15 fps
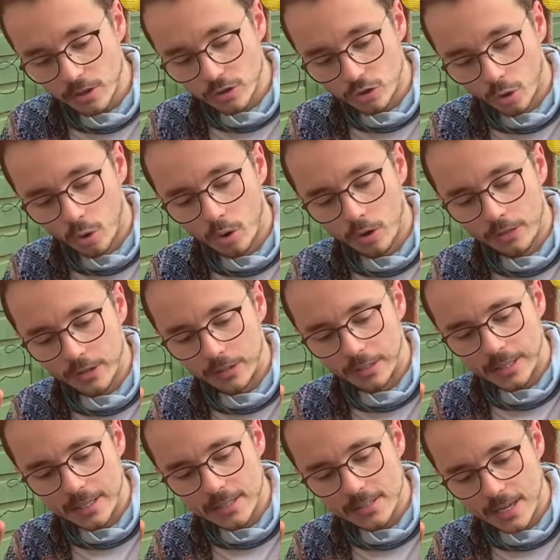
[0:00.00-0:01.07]
a door that
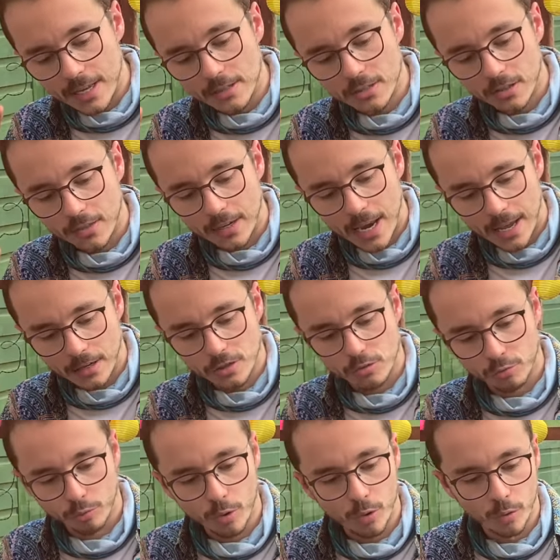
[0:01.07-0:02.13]
leads into the next
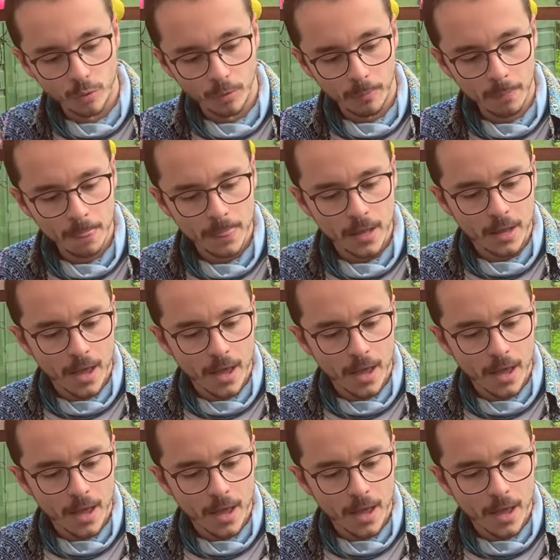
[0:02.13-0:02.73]
room